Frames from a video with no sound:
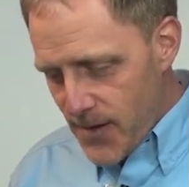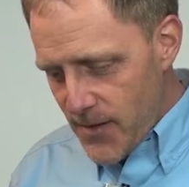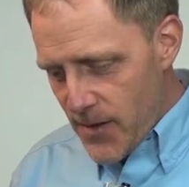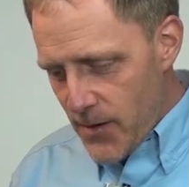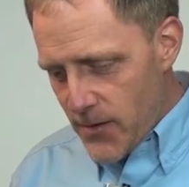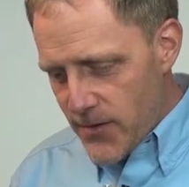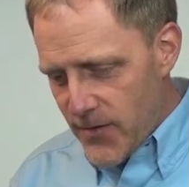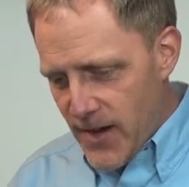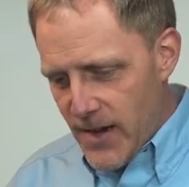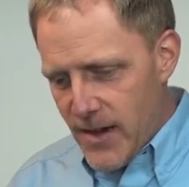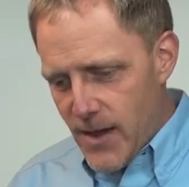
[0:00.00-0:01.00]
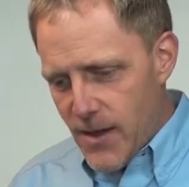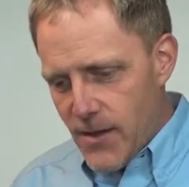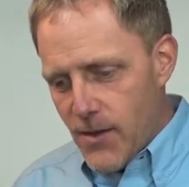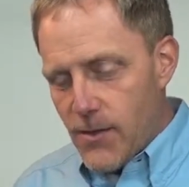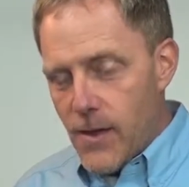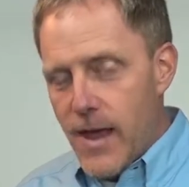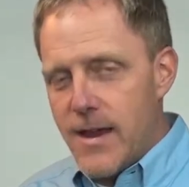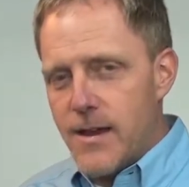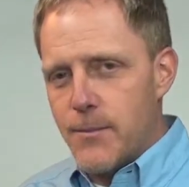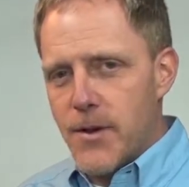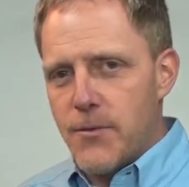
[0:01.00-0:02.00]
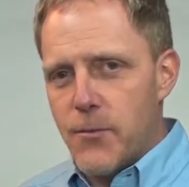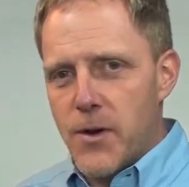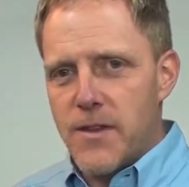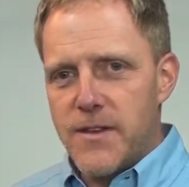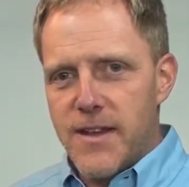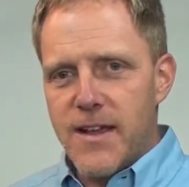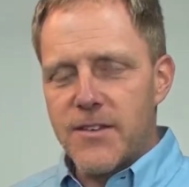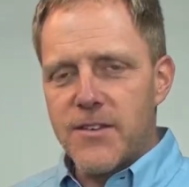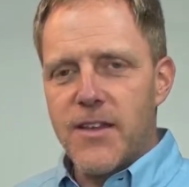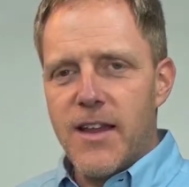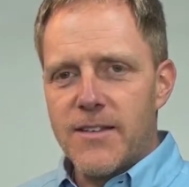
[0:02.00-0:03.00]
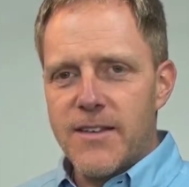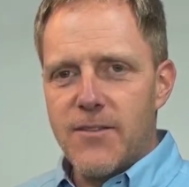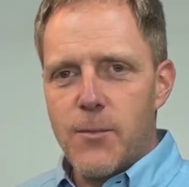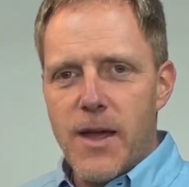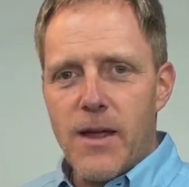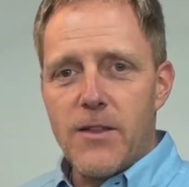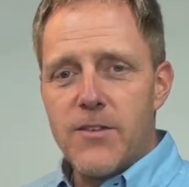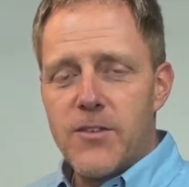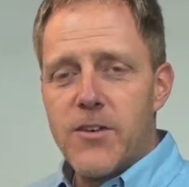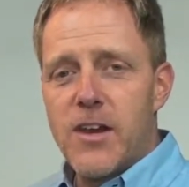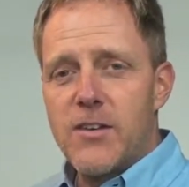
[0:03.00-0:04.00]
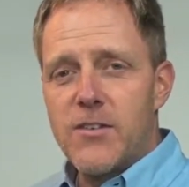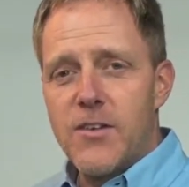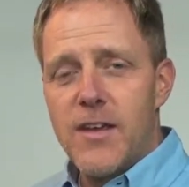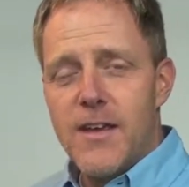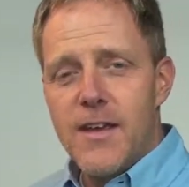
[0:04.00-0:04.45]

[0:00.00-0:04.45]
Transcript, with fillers: there is a light above one of the desks that has to have a ballast changed.